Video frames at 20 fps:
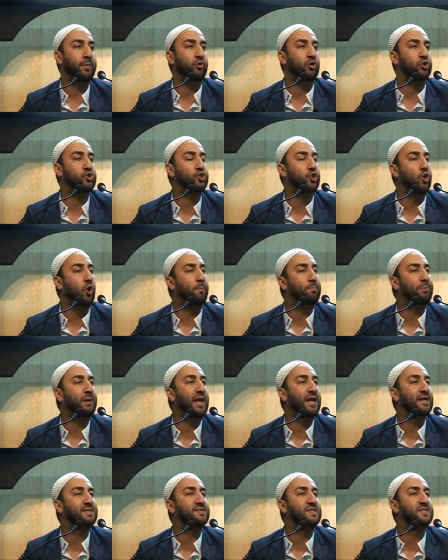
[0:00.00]
because your
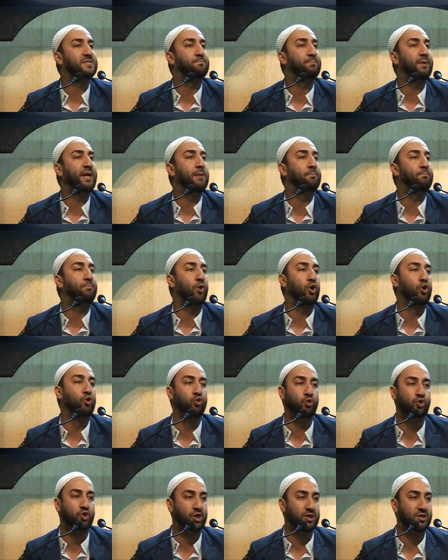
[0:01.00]
place has been
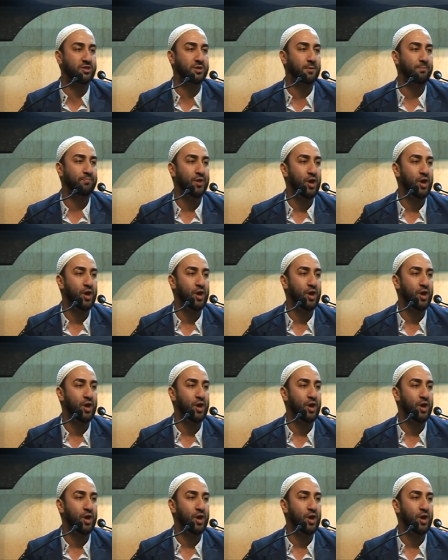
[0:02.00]
polluted.